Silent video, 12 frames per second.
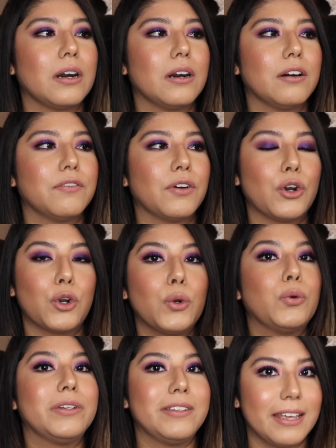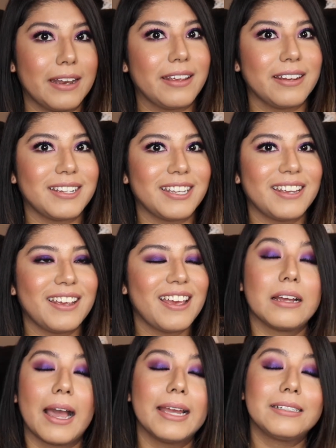of who did it.
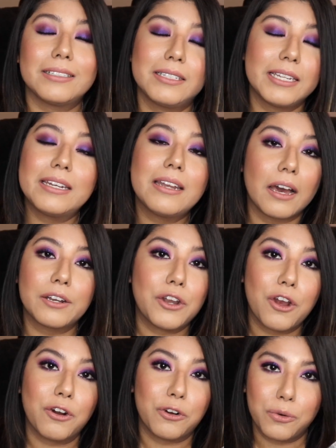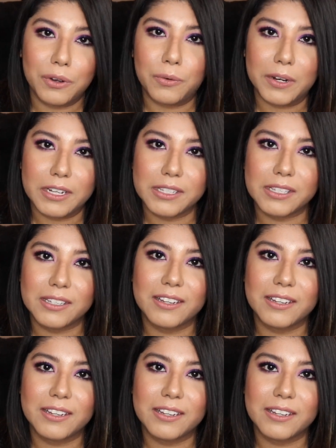I did not know who it was.